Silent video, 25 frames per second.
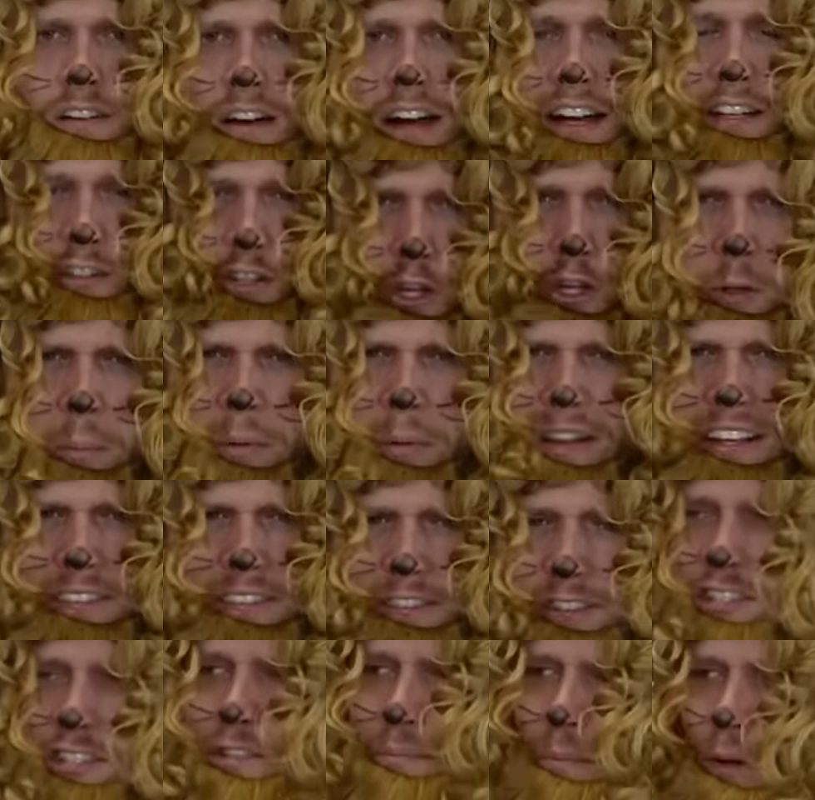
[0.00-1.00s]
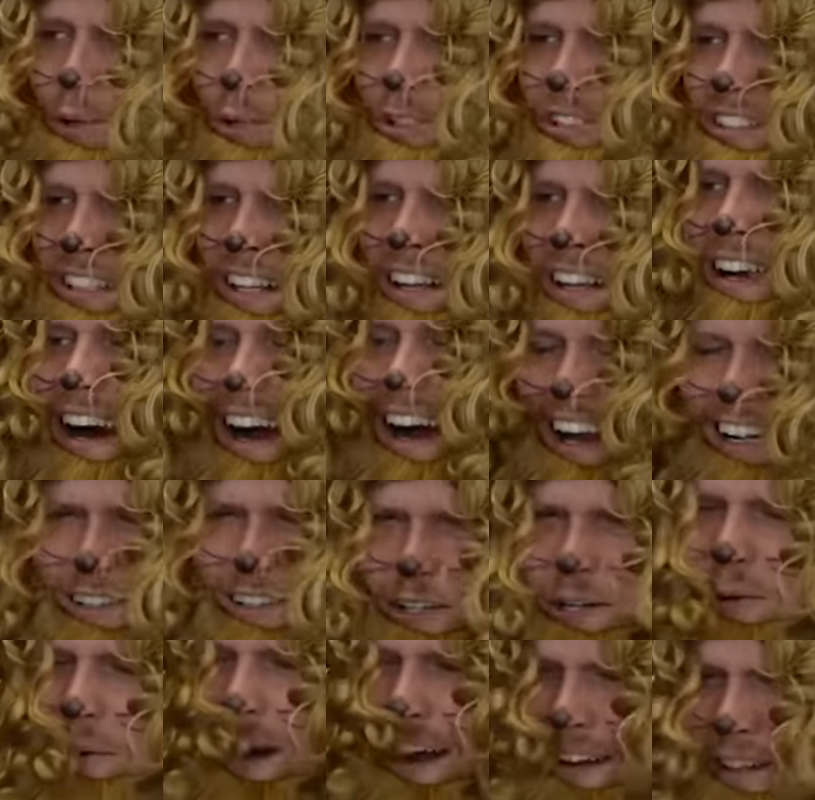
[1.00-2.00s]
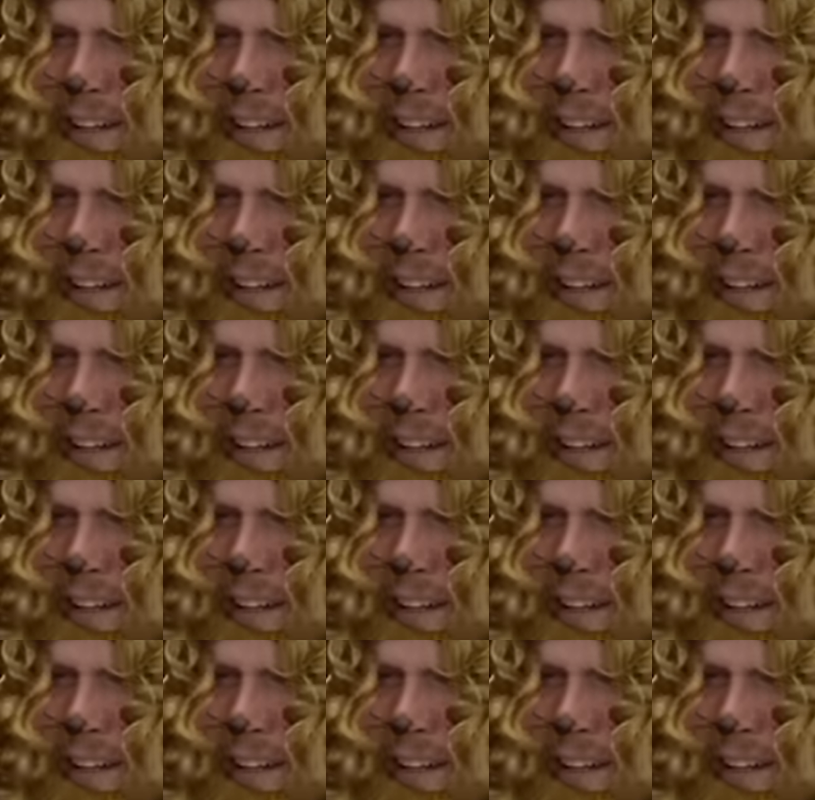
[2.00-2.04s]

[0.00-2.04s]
I do believe in spooks. I do.